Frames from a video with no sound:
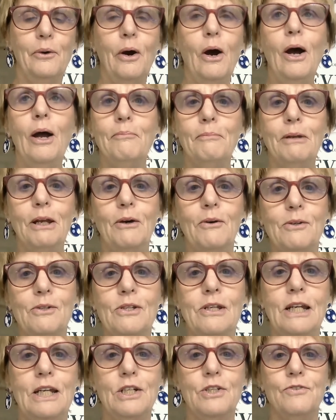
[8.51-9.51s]
I'm
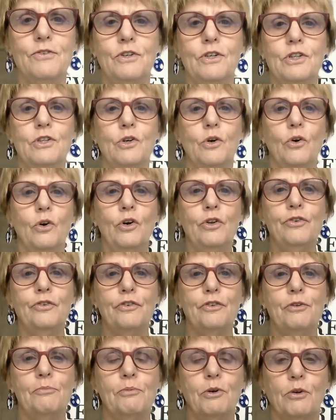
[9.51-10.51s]
Lois Letchford, author
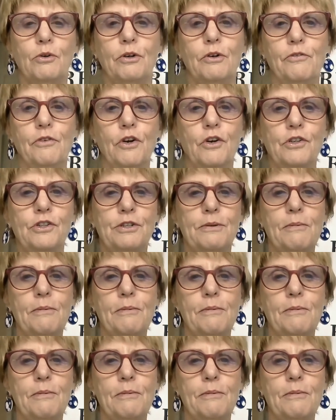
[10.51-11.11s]
of the book Reverse